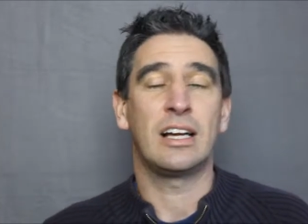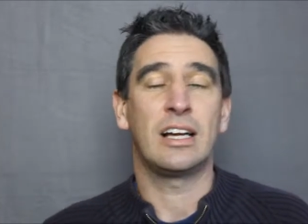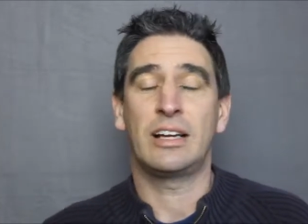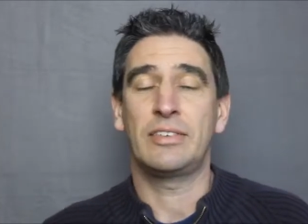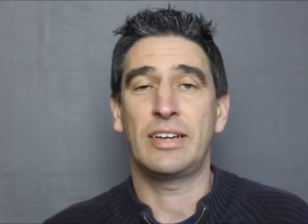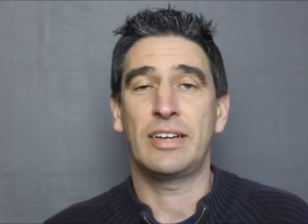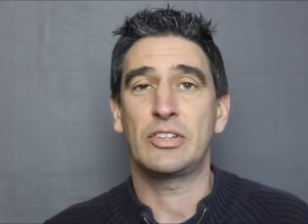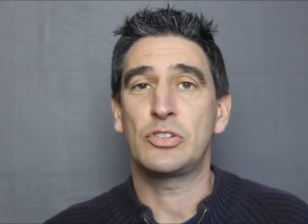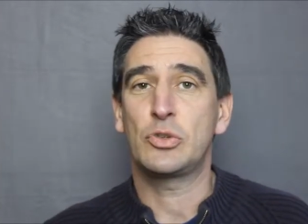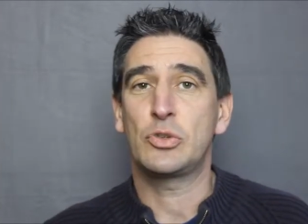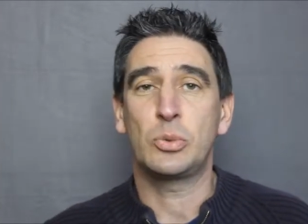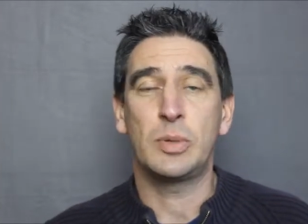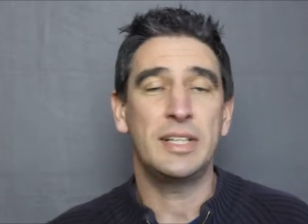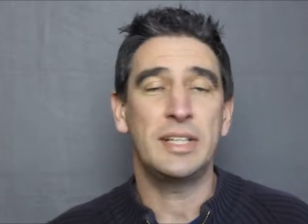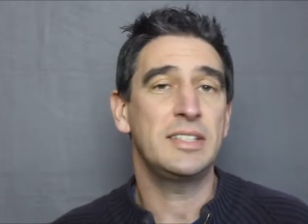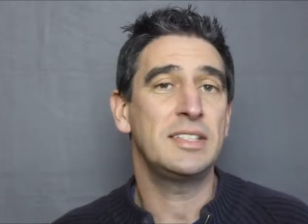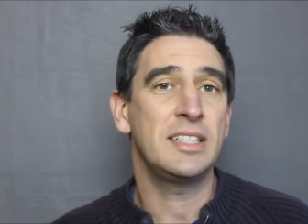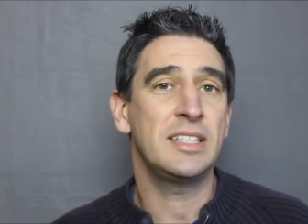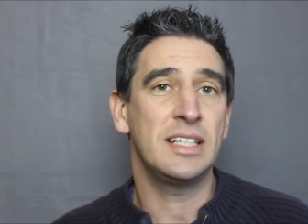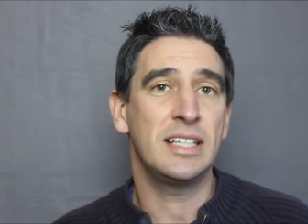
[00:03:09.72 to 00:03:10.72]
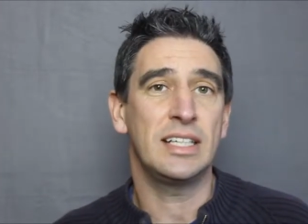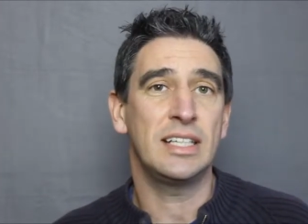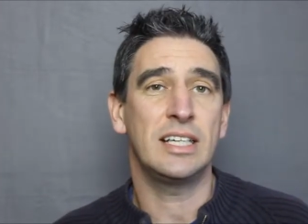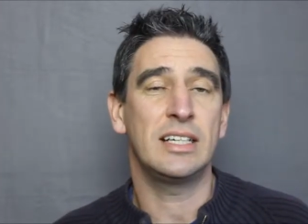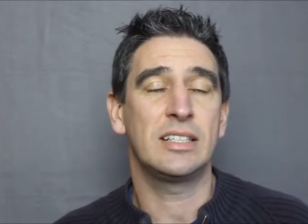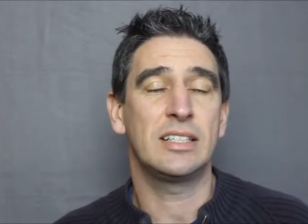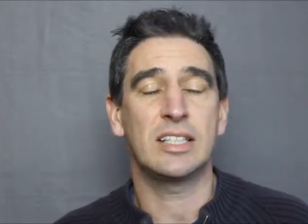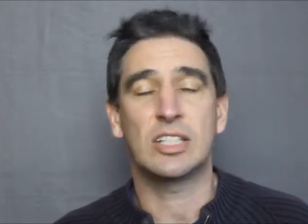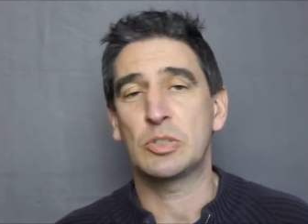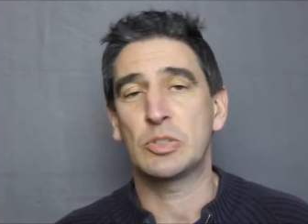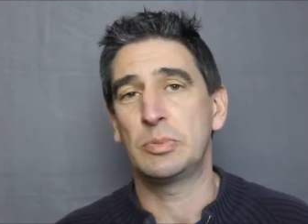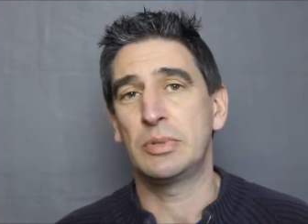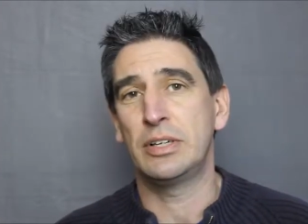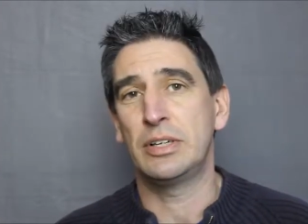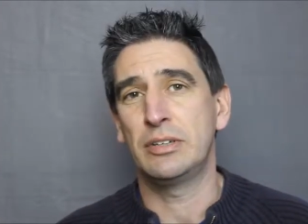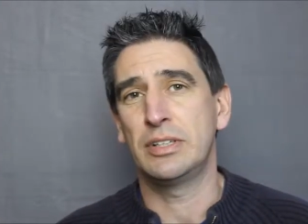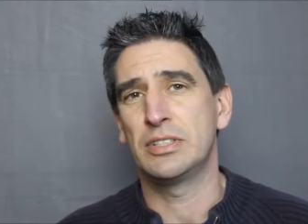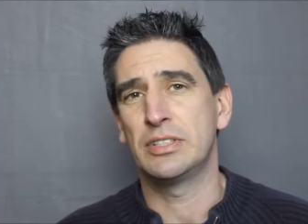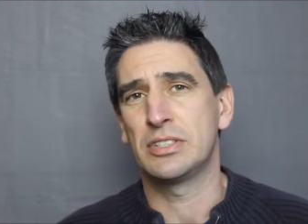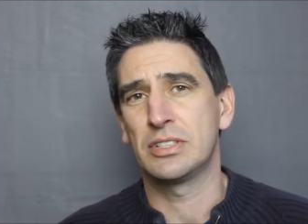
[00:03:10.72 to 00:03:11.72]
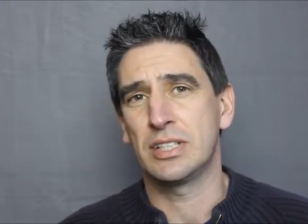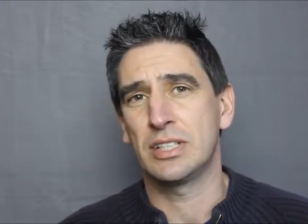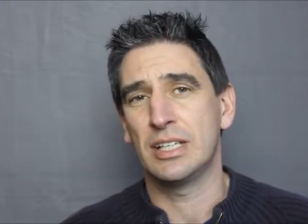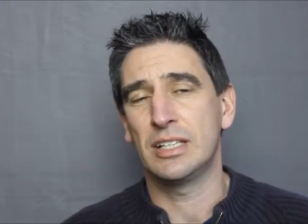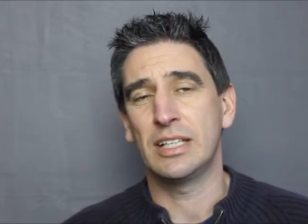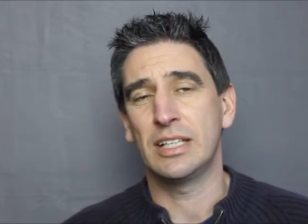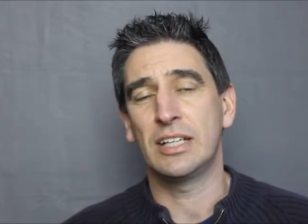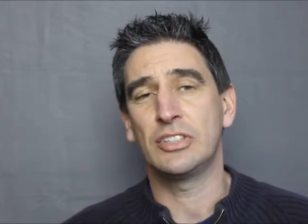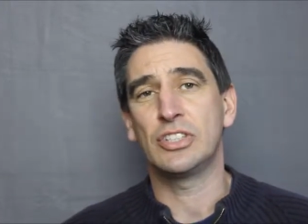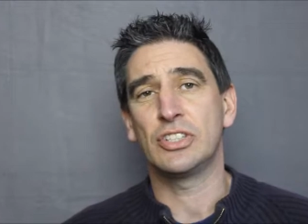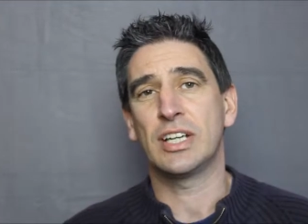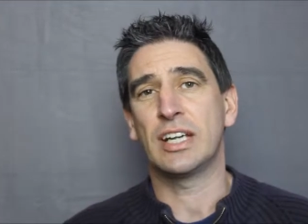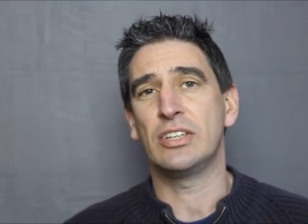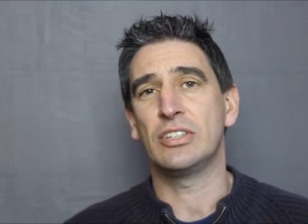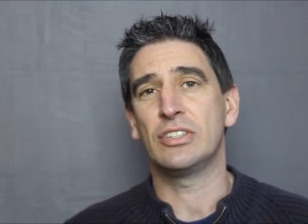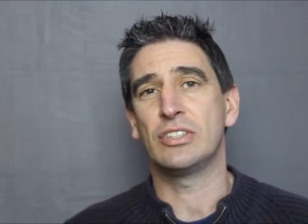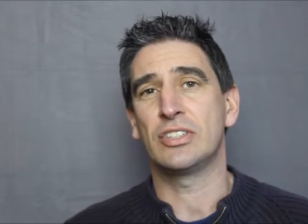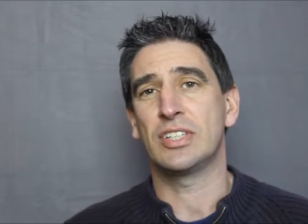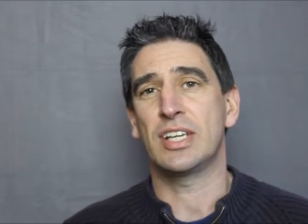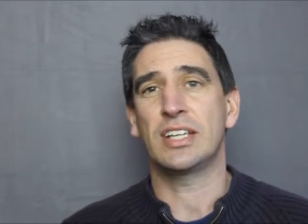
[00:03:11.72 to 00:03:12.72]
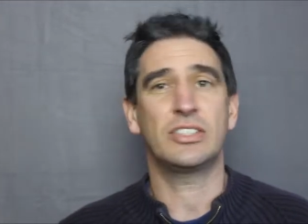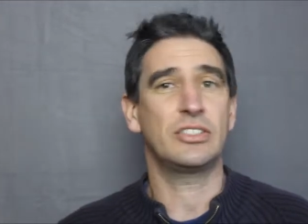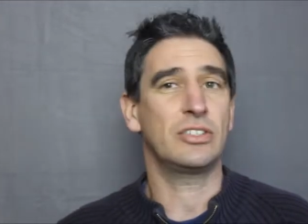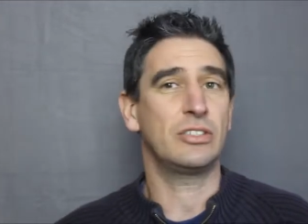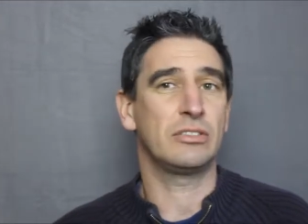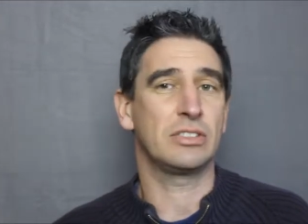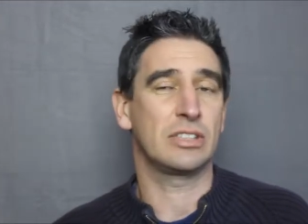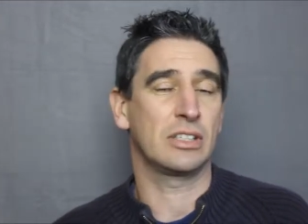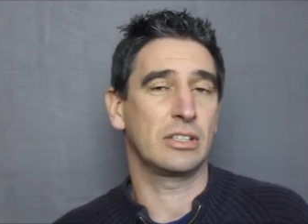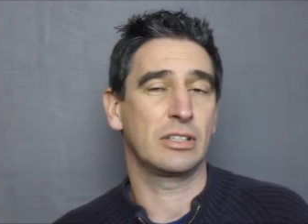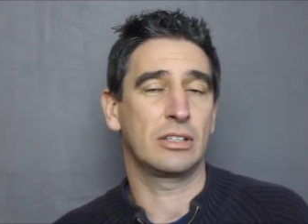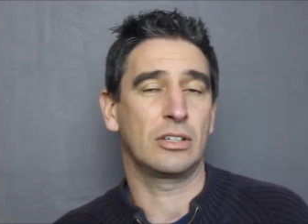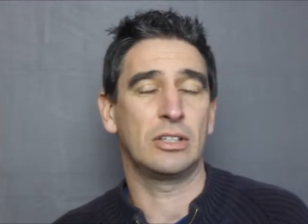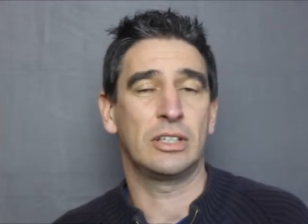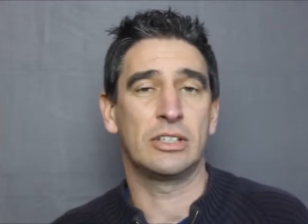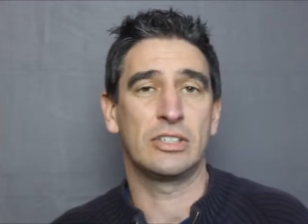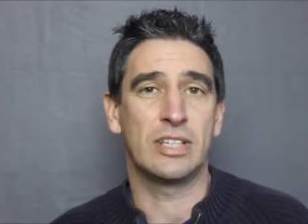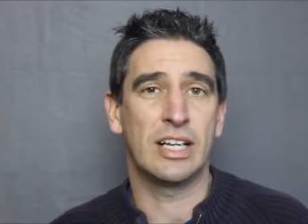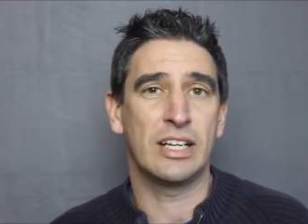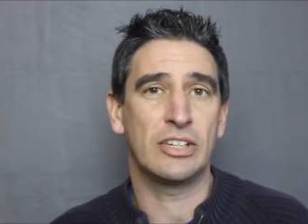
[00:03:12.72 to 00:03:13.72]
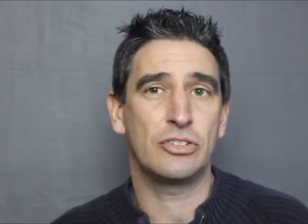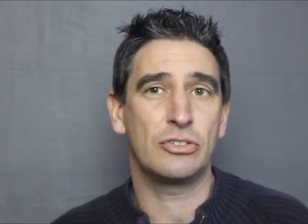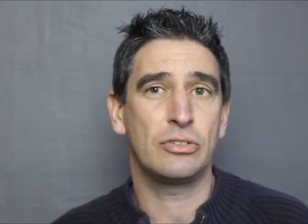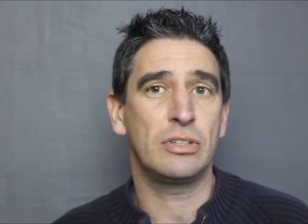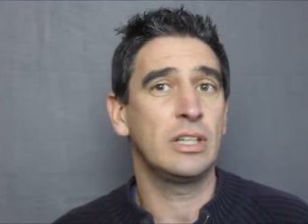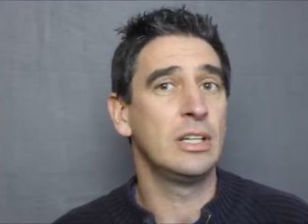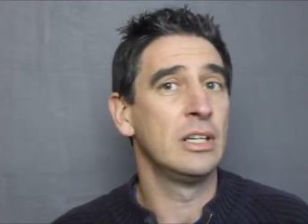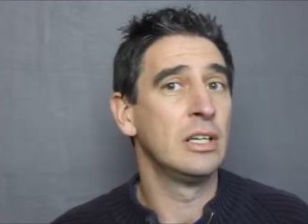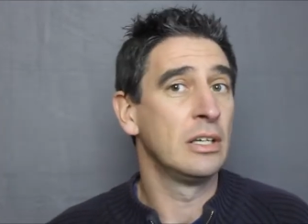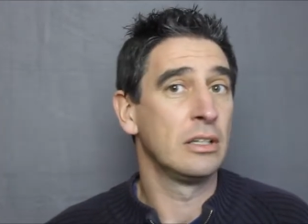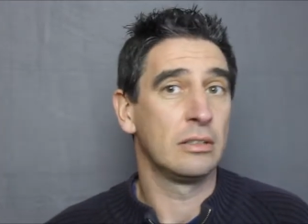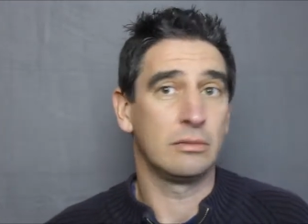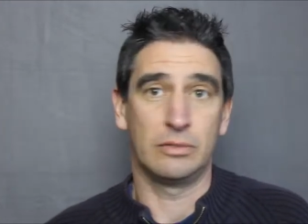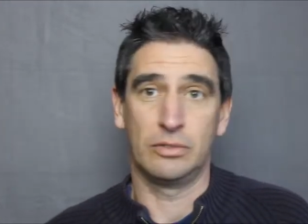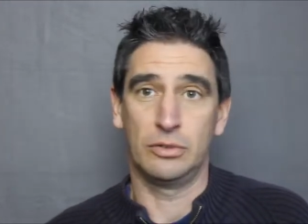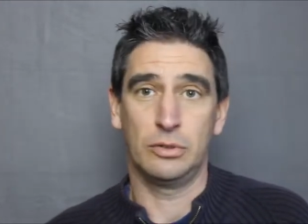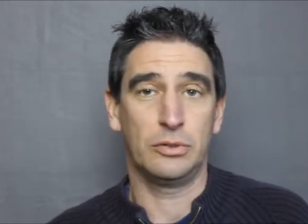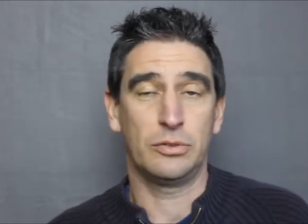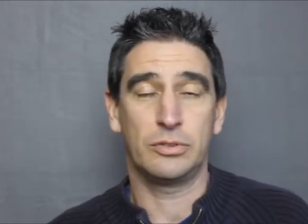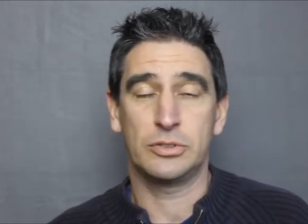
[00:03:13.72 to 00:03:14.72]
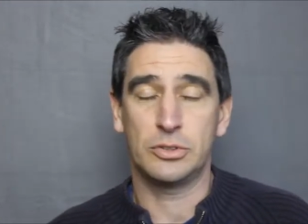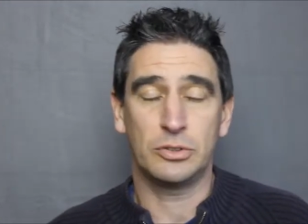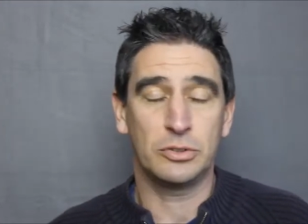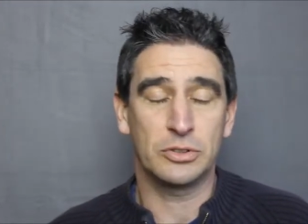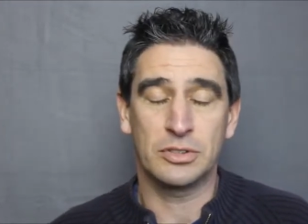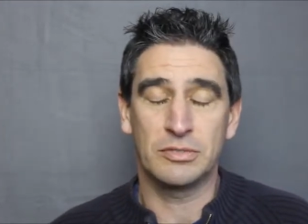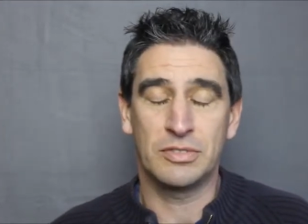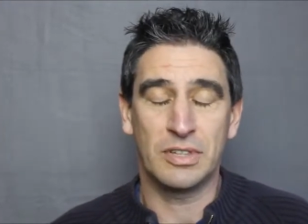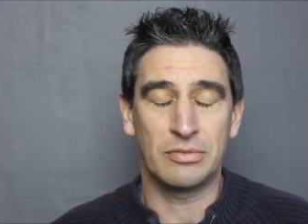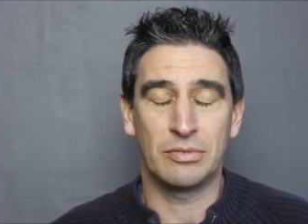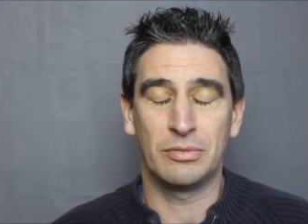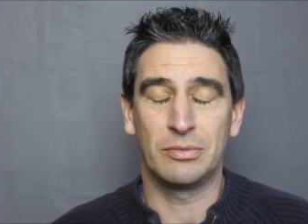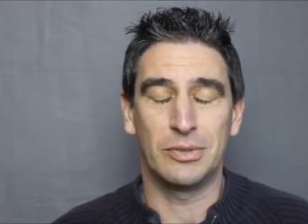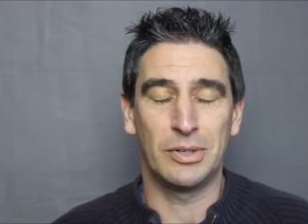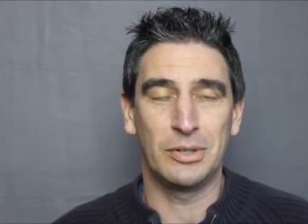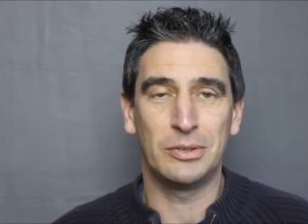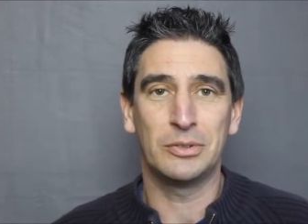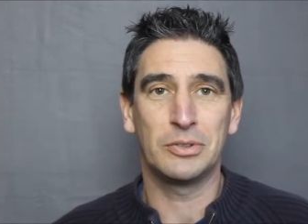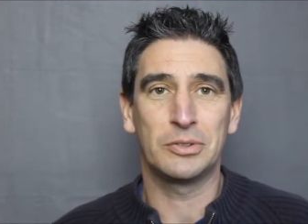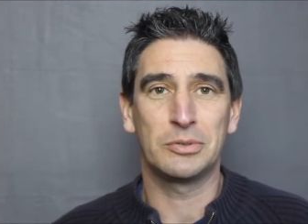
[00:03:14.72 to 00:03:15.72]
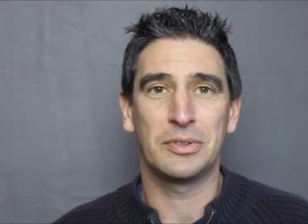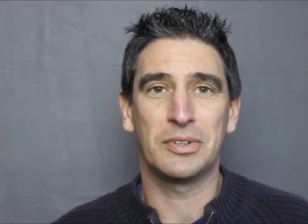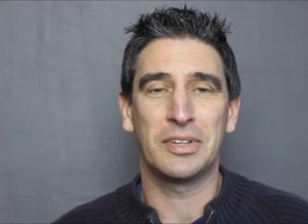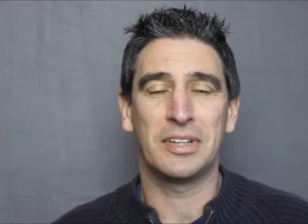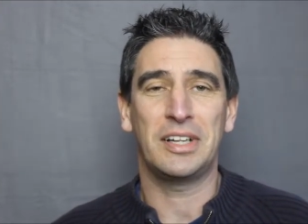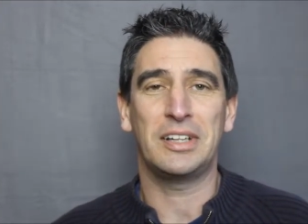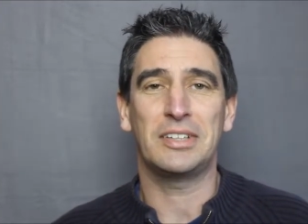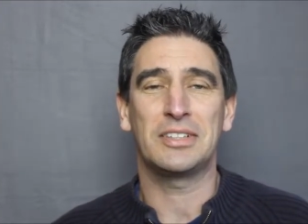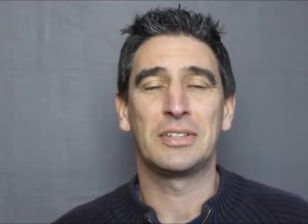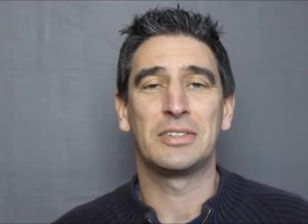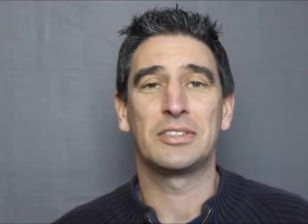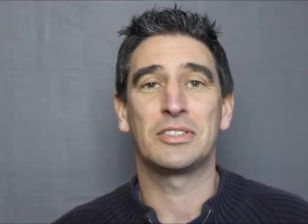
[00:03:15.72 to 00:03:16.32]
I've had twenty years experience in the education sector as a college lecturer with all sorts of different roles with that.